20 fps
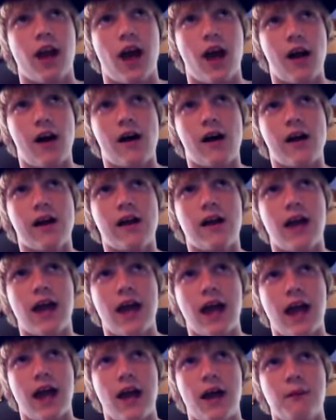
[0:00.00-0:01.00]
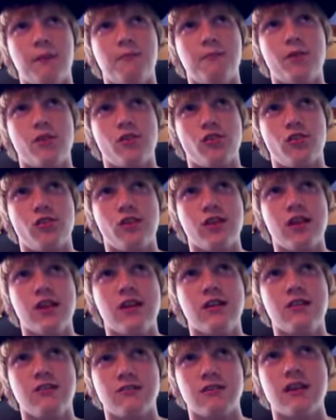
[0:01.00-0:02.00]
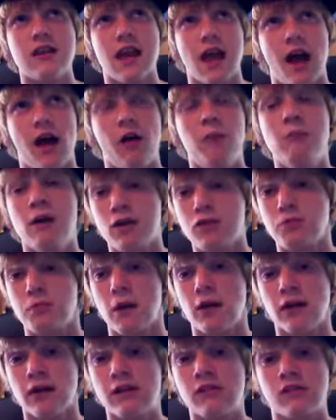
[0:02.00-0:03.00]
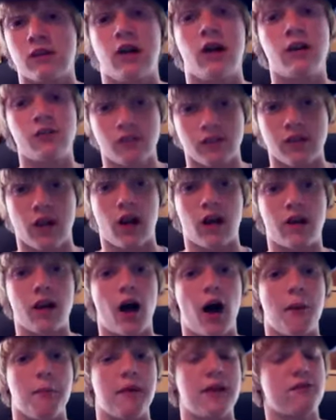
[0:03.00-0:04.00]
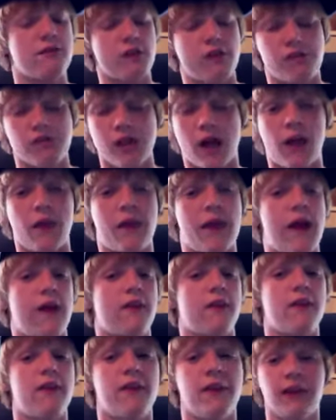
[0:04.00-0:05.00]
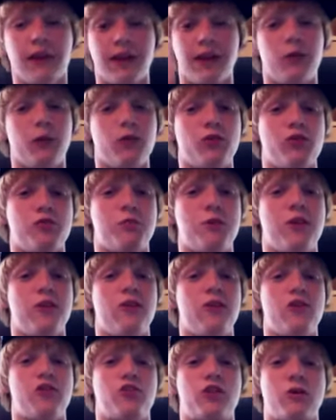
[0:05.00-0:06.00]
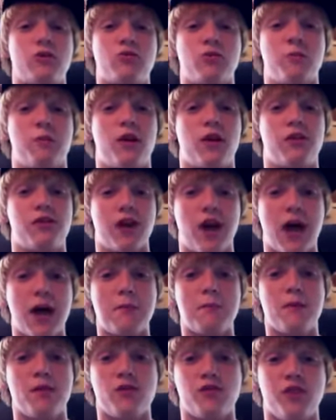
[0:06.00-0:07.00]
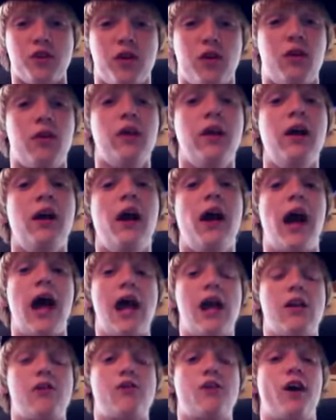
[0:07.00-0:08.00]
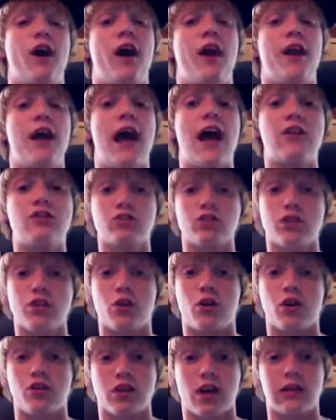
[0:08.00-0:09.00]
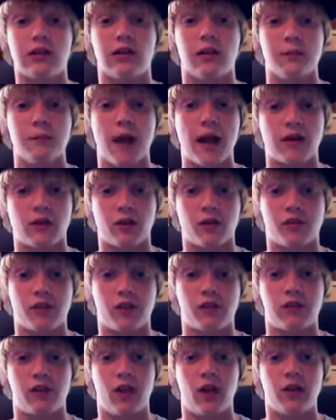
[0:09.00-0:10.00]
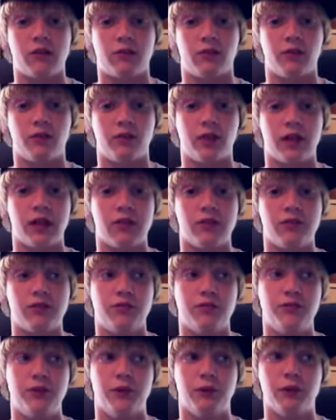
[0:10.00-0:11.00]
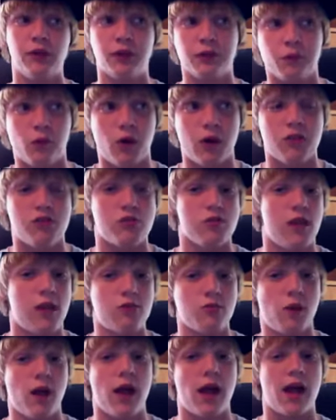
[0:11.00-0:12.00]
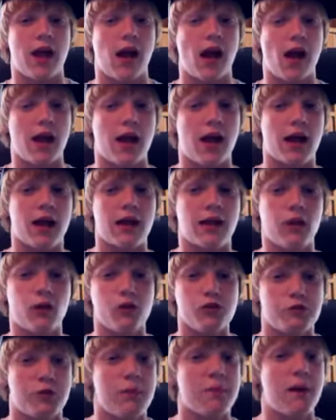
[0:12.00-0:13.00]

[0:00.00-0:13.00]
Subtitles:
IMZDL, myspellingsucks.com. If it's not that, then the link will just be in the description, but it's imzdl, and it's got, actually you could download macOS X Line for free if you really wanted to. That's why I closed my